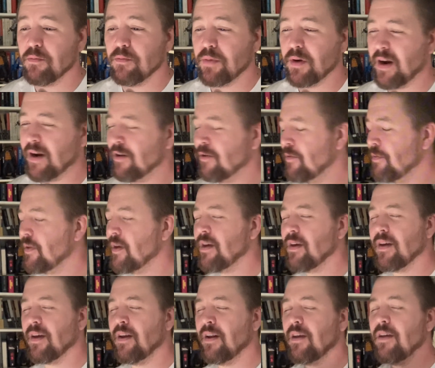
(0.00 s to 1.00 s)
But I don't
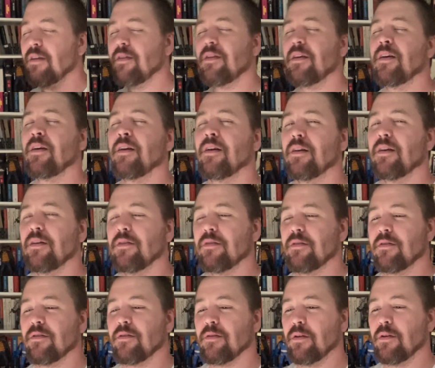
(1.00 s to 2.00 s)
think anything
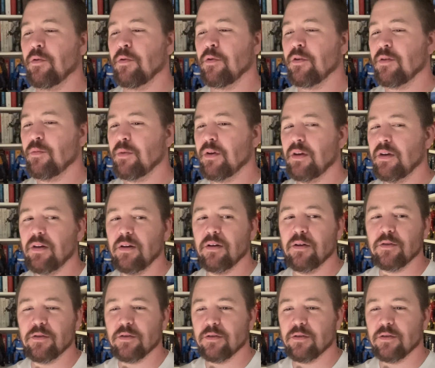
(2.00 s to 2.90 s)
is going to be